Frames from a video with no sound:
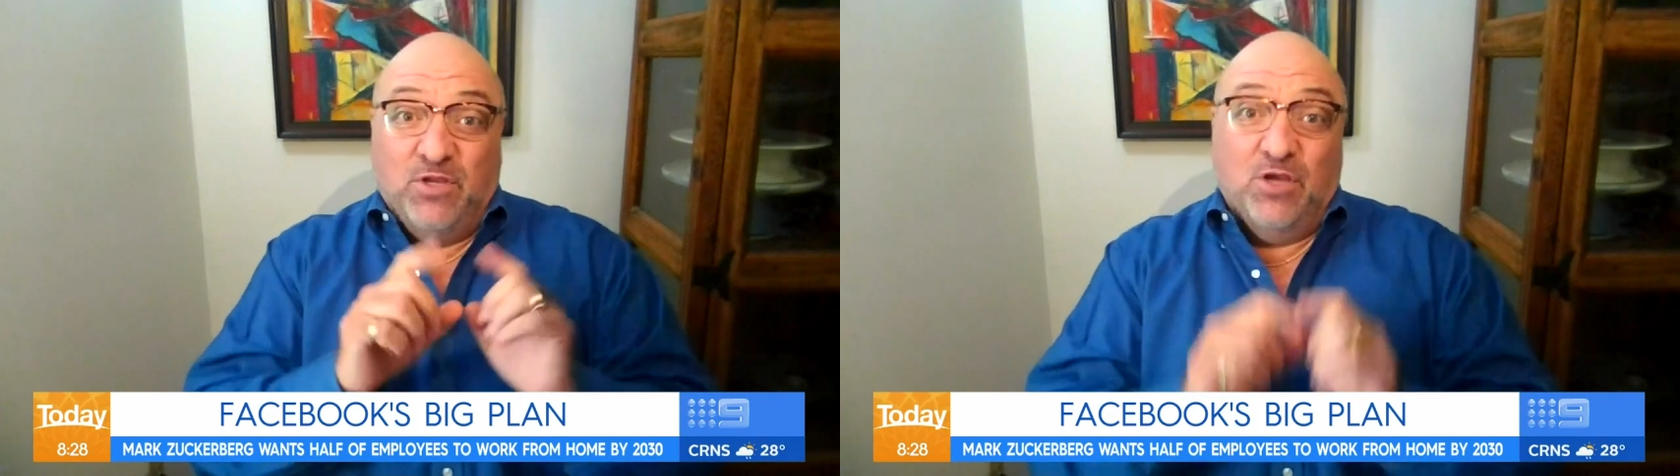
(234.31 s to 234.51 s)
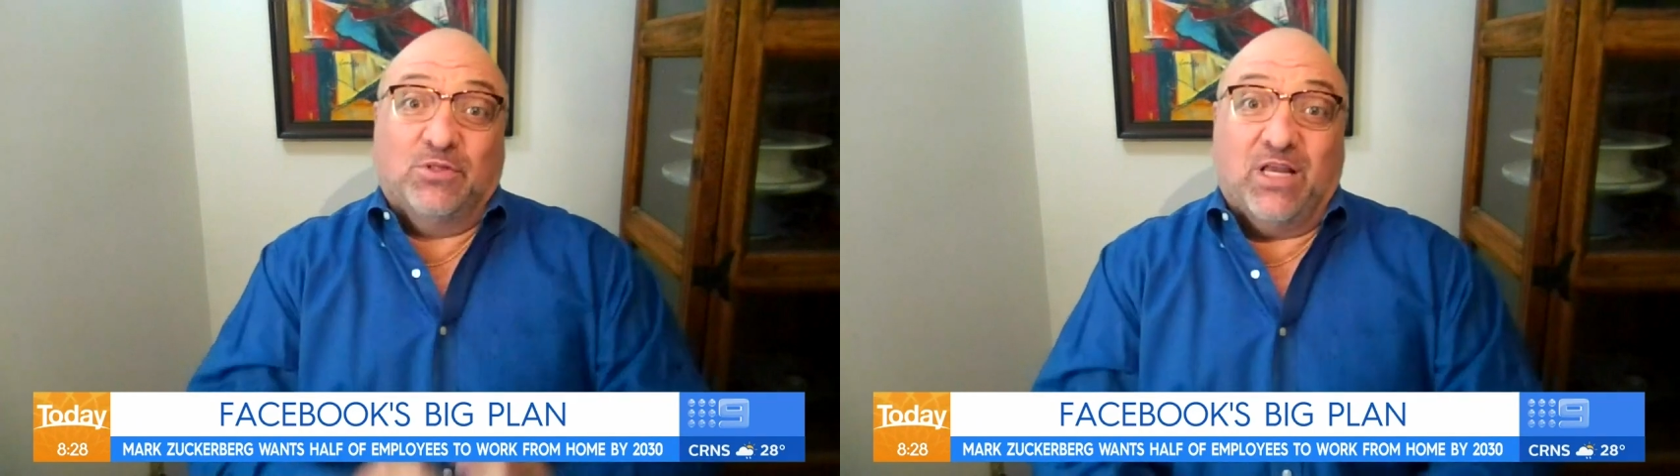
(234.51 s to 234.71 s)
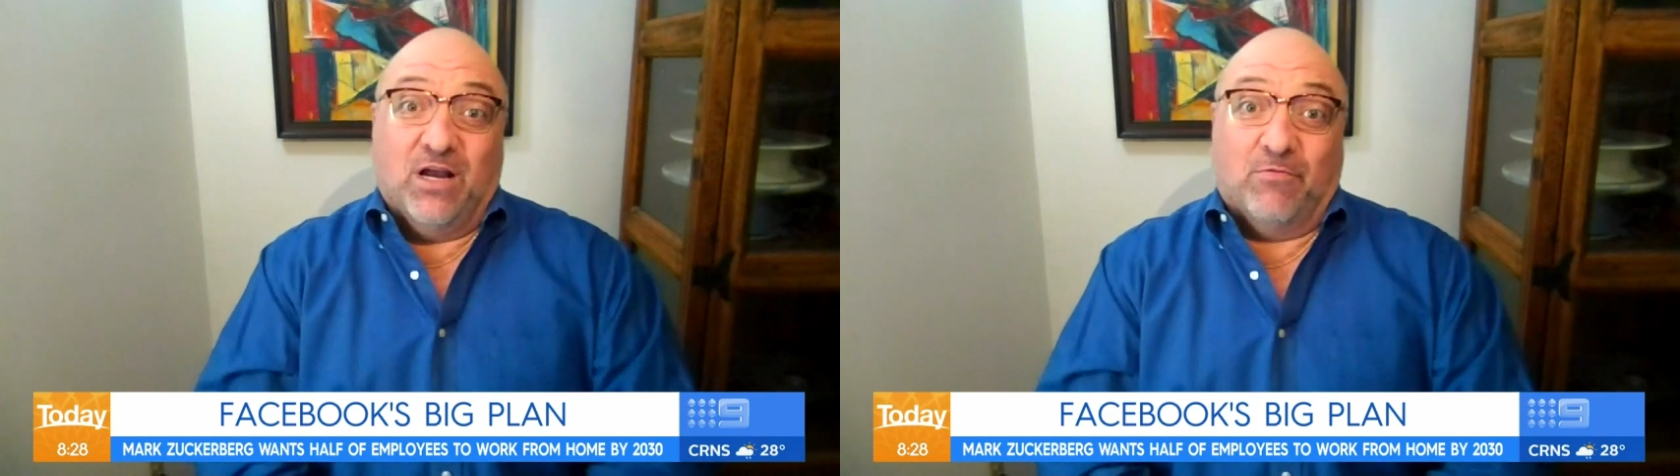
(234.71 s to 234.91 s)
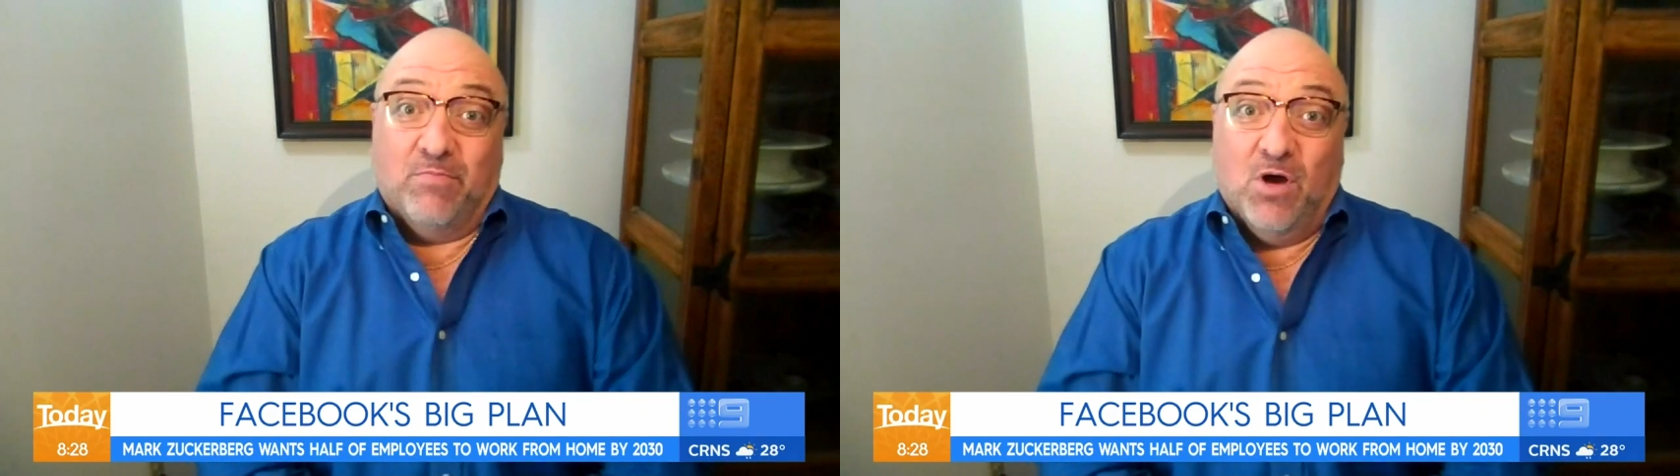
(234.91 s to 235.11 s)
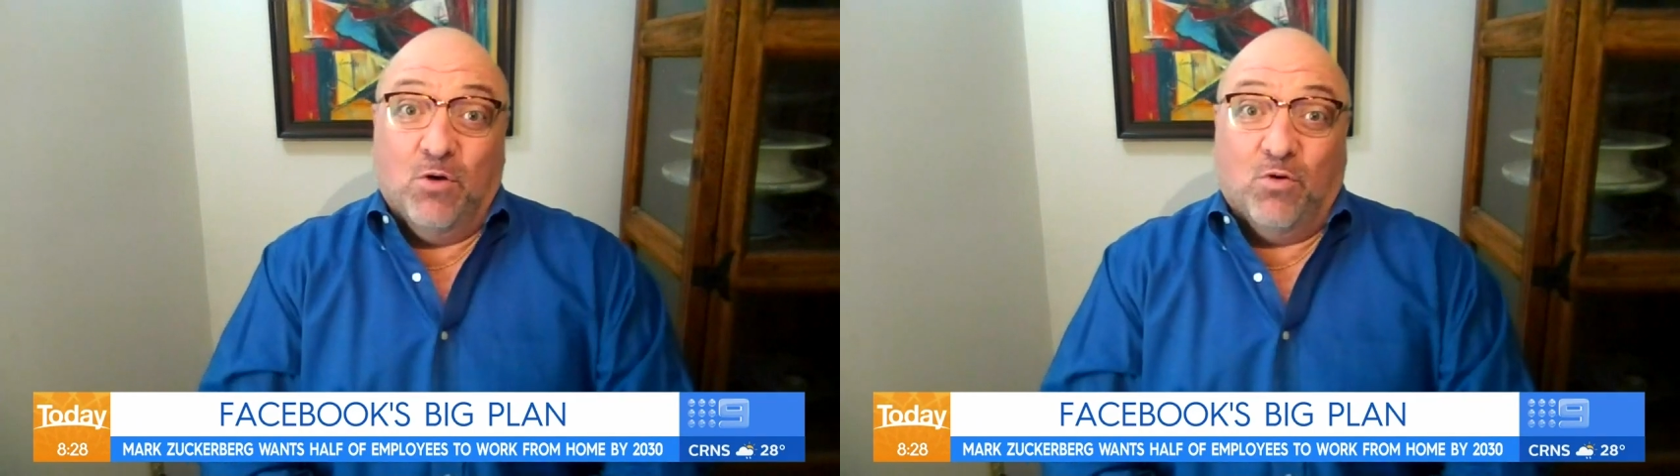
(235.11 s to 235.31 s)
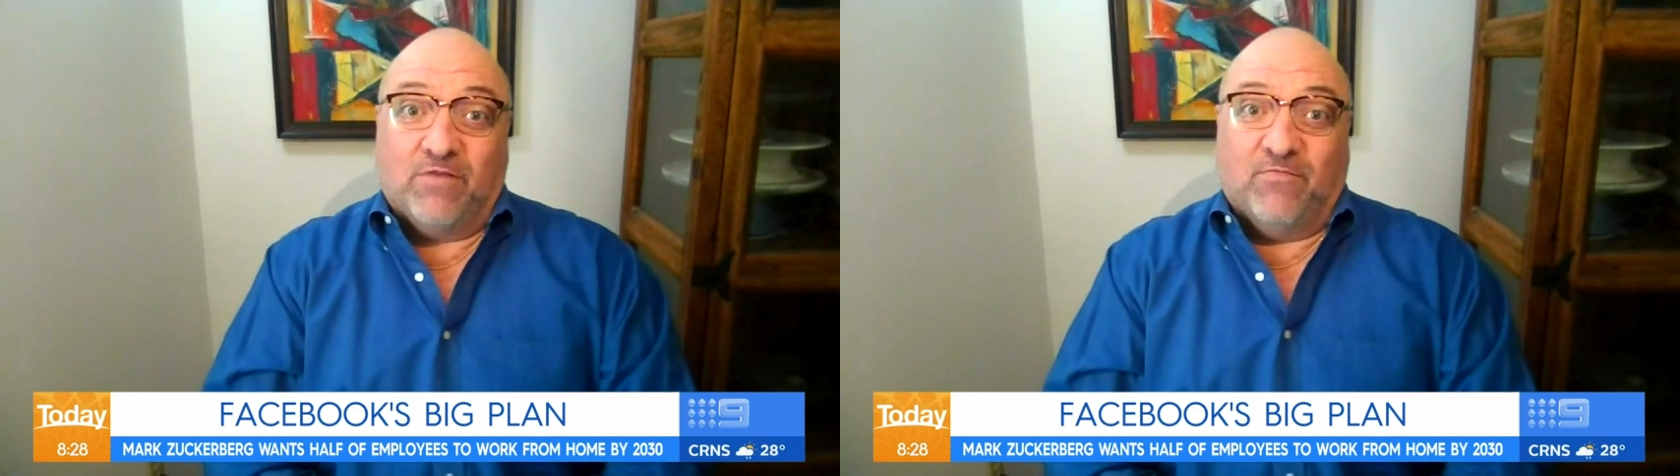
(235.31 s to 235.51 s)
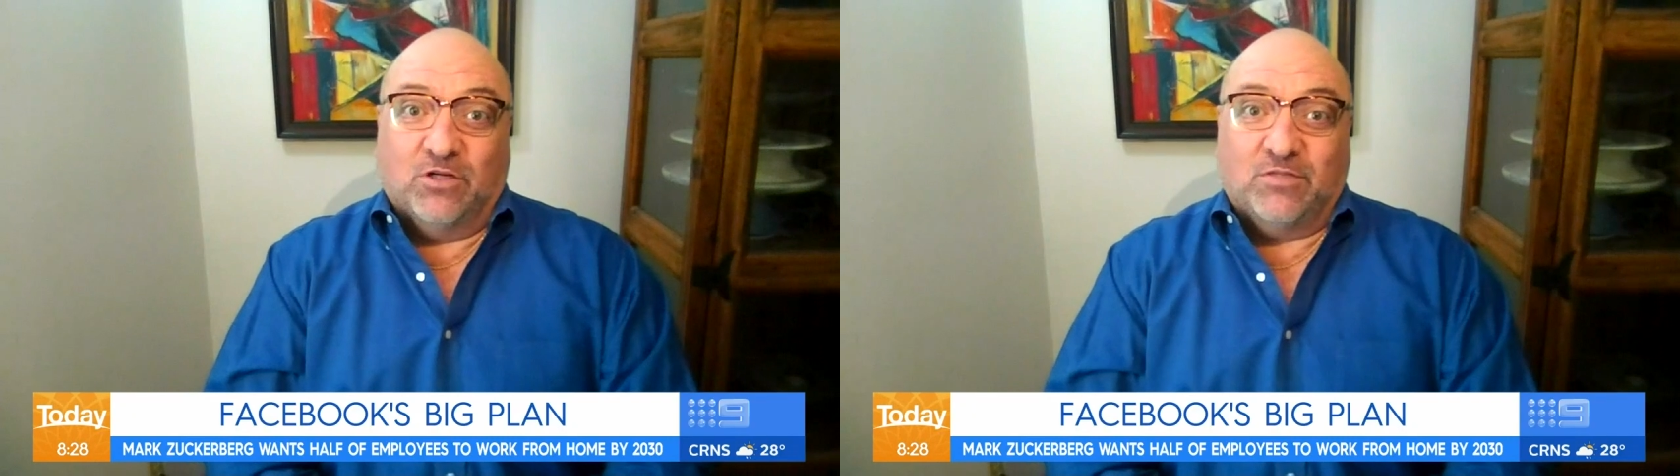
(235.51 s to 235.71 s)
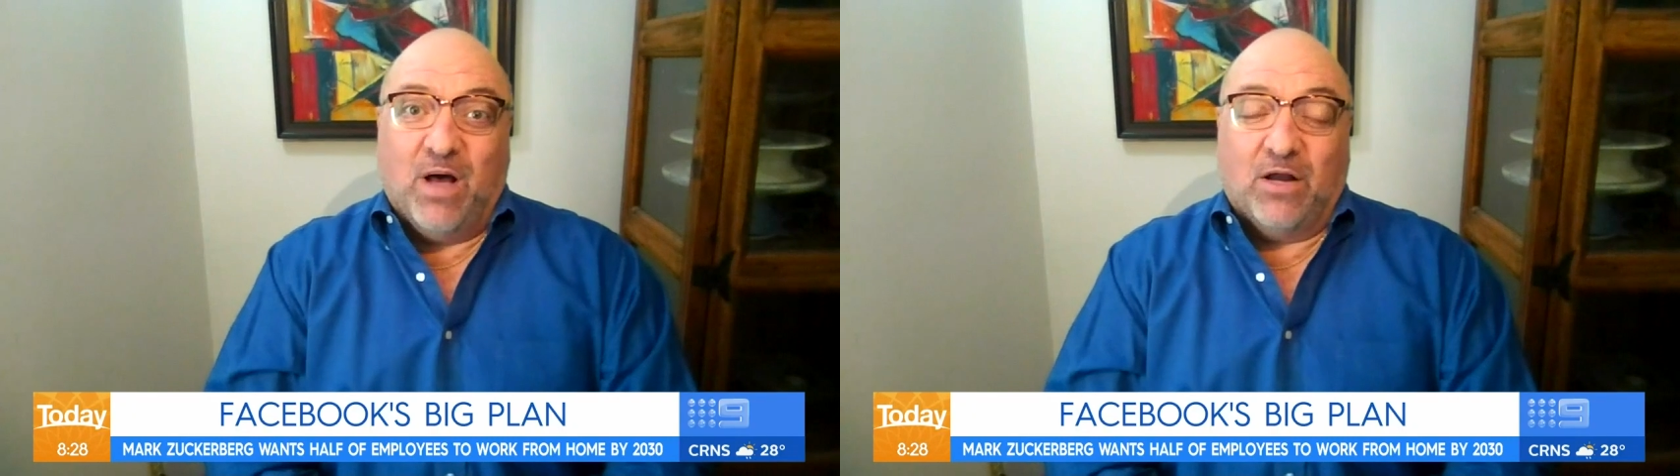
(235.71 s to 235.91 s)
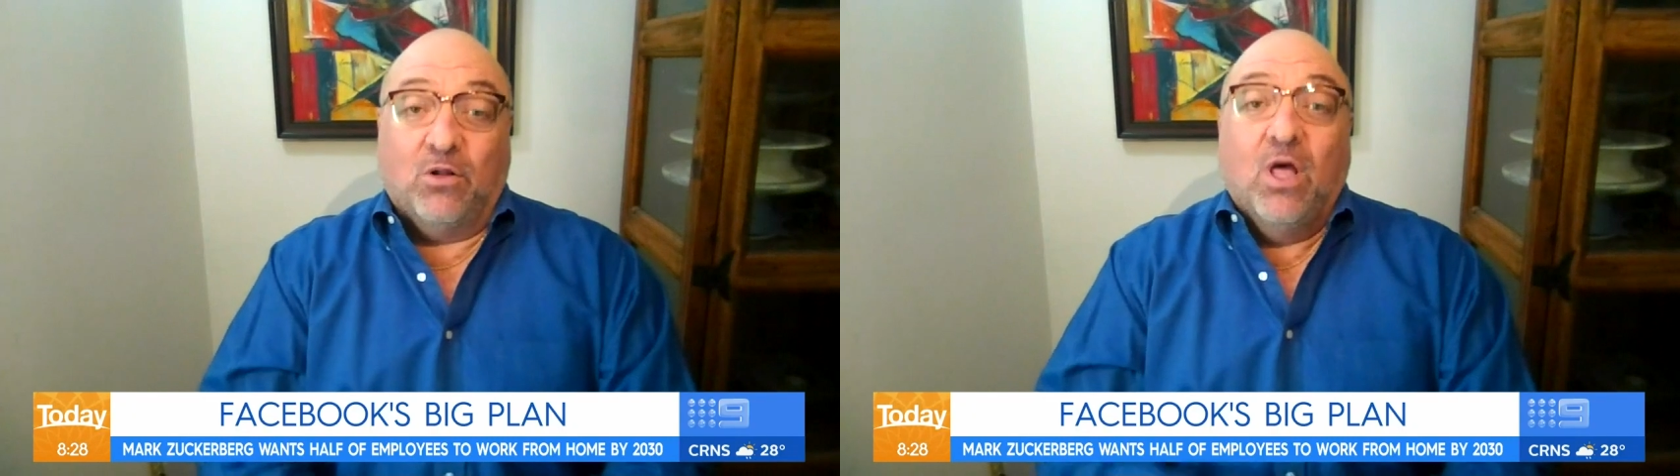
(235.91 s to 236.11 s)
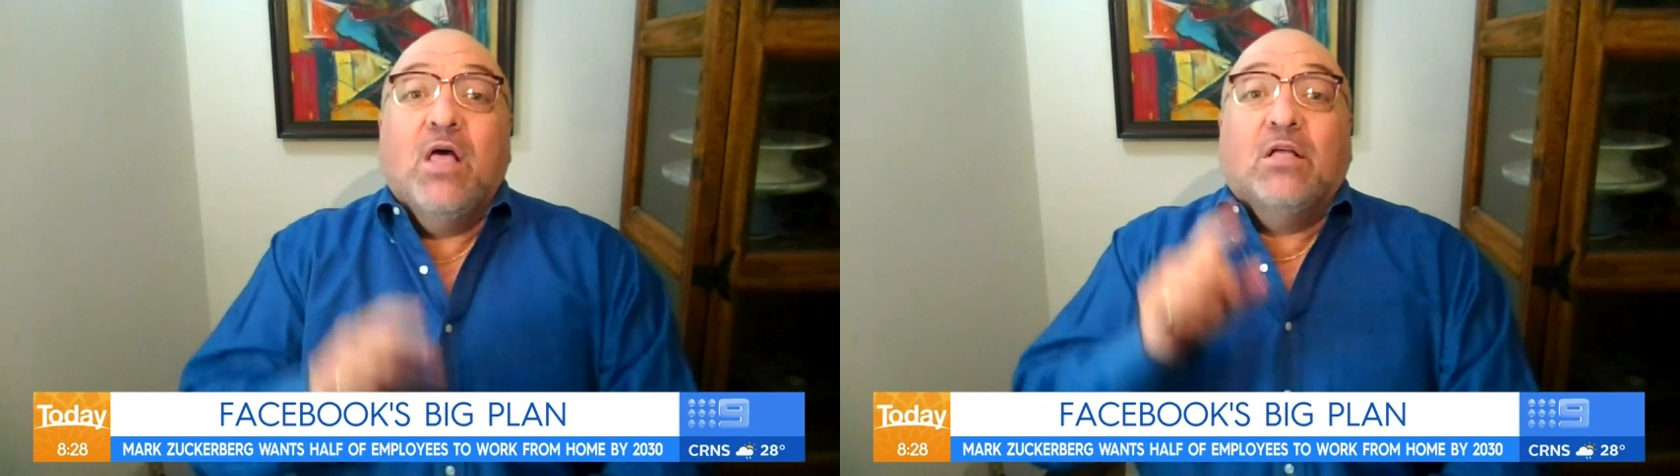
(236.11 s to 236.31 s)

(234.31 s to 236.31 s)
using a remote workforce model.